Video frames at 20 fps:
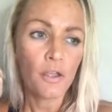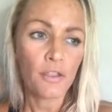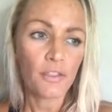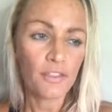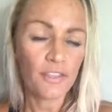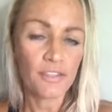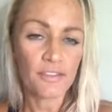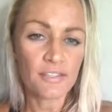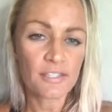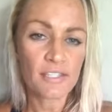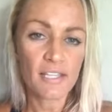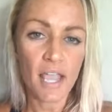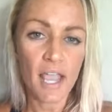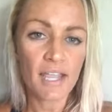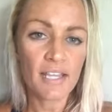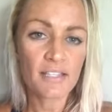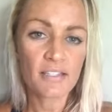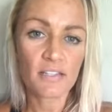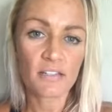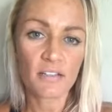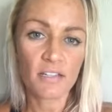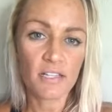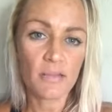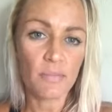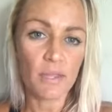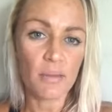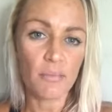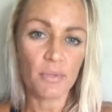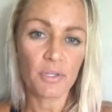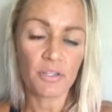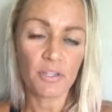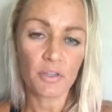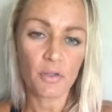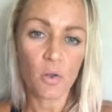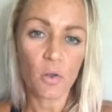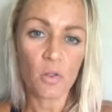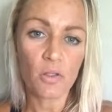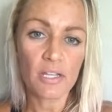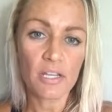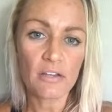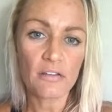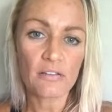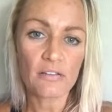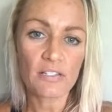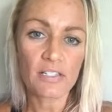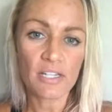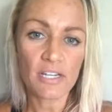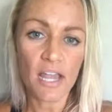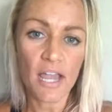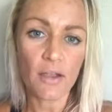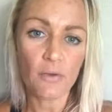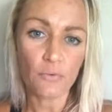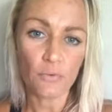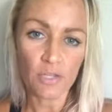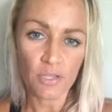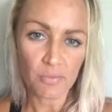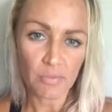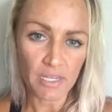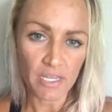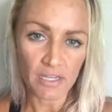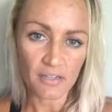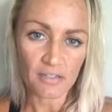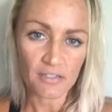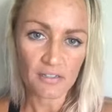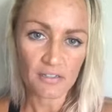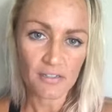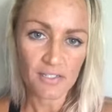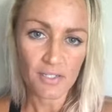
the sky's the limit, but the goal here is to not repeat.